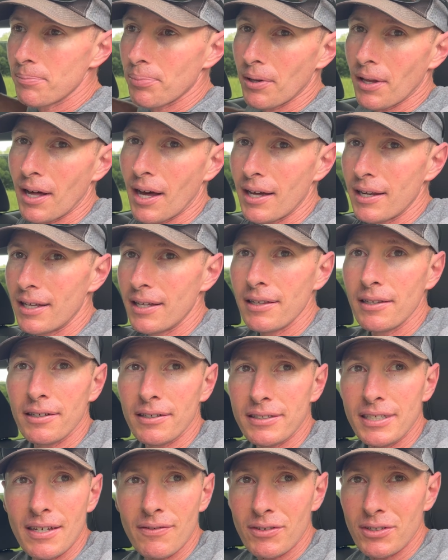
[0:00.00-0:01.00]
plot. It
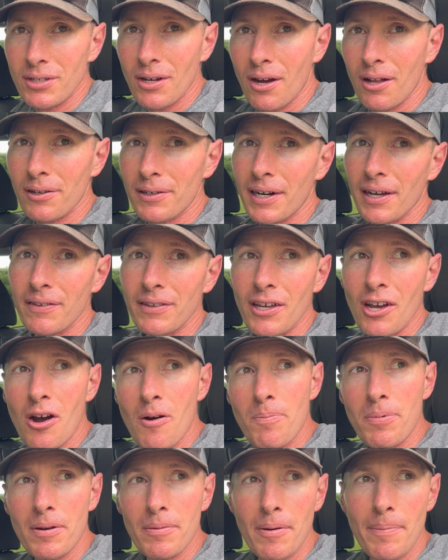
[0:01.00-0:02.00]
looks even taller out in the
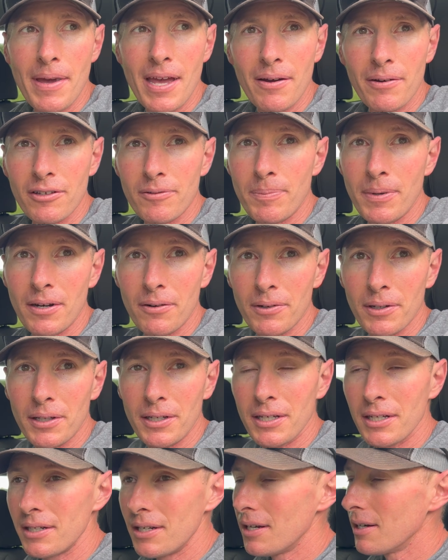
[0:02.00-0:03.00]
open, but man, it's been a
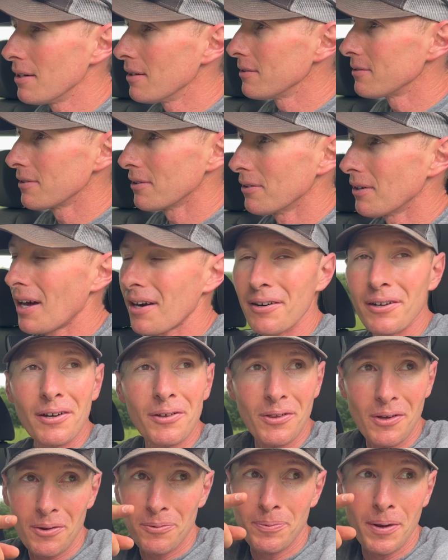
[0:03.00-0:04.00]
really good year. So I don't
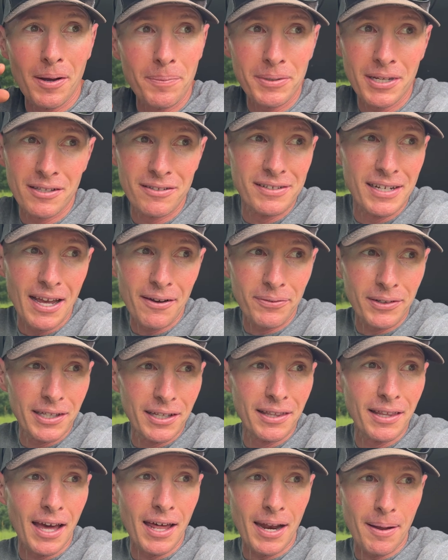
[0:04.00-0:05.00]
know, the pumpkins
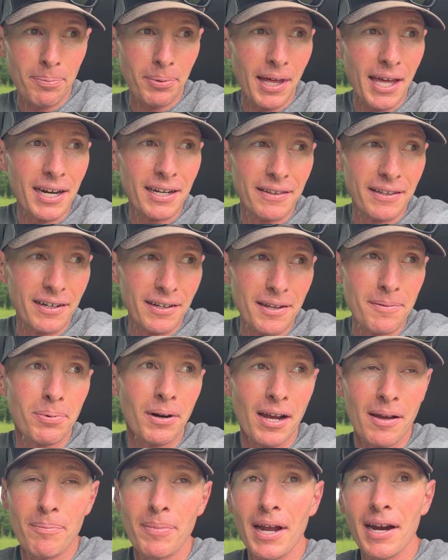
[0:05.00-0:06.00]
definitely that I planted in there, they're
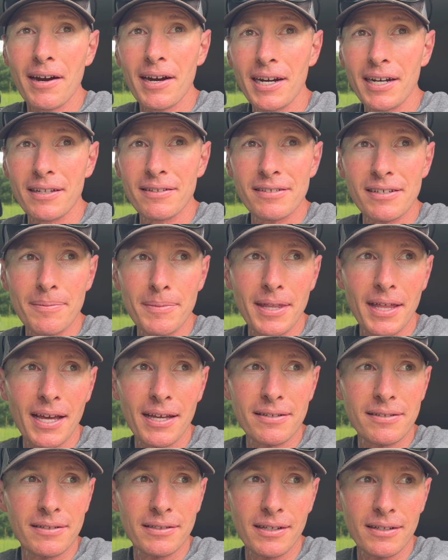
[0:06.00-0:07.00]
probably buried in some of
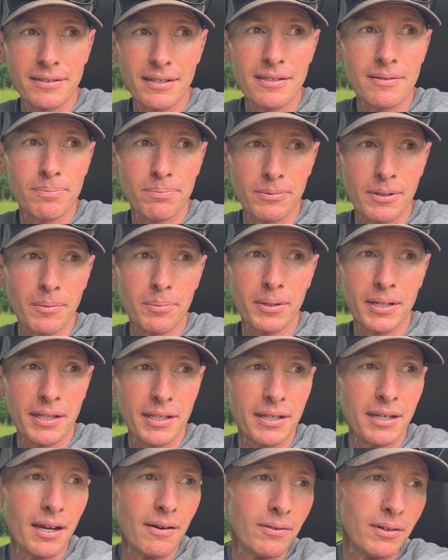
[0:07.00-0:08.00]
that because it's
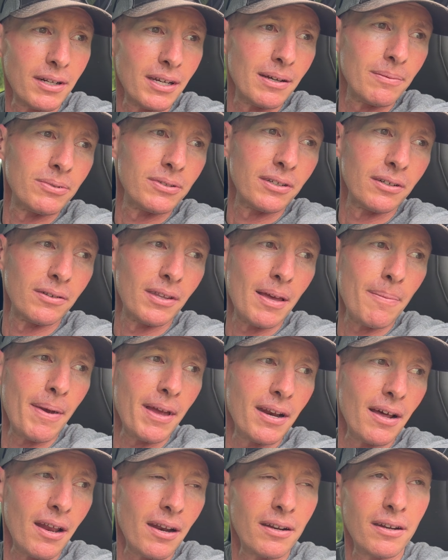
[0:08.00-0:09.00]
completely covered up, so they
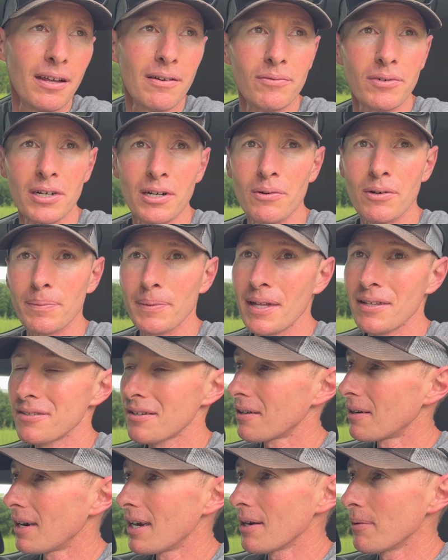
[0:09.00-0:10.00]
may not have done very well, but
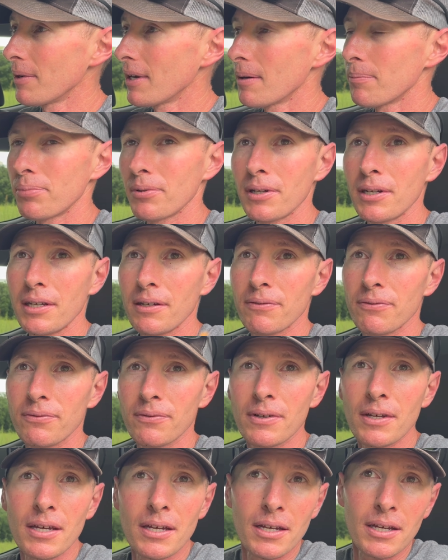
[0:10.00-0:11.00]
that's all right. We got plenty
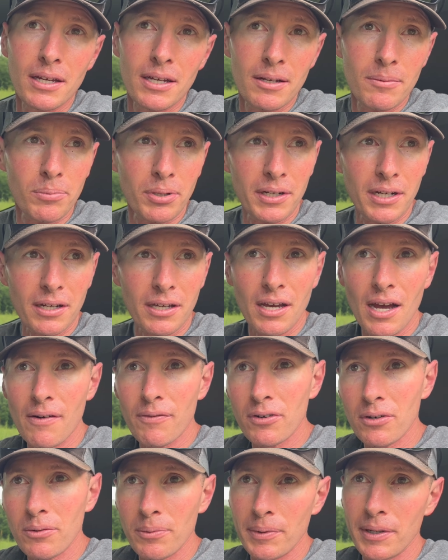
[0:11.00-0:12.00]
of
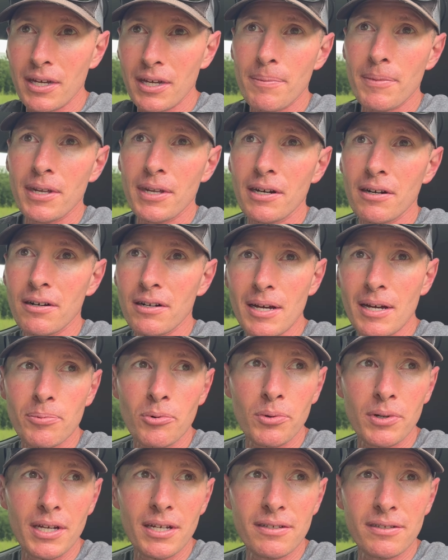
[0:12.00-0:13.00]
cover when we come in here in a
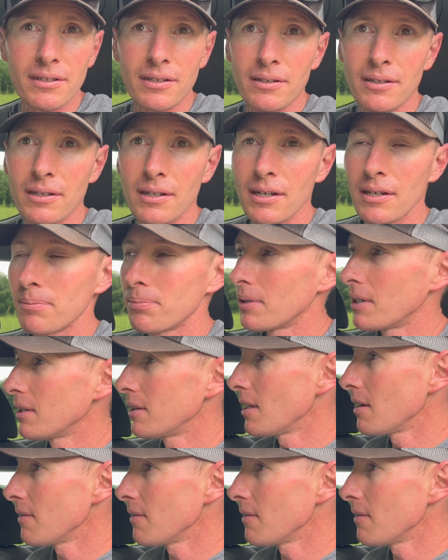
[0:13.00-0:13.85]
couple weeks and plant that